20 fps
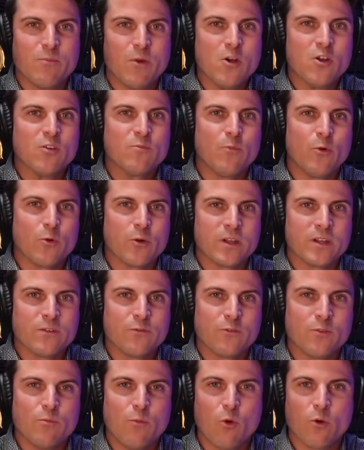Mark Morton
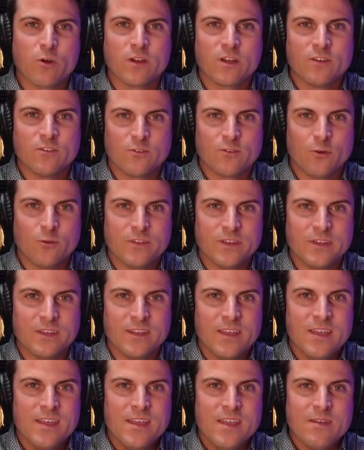from Morton Consulting.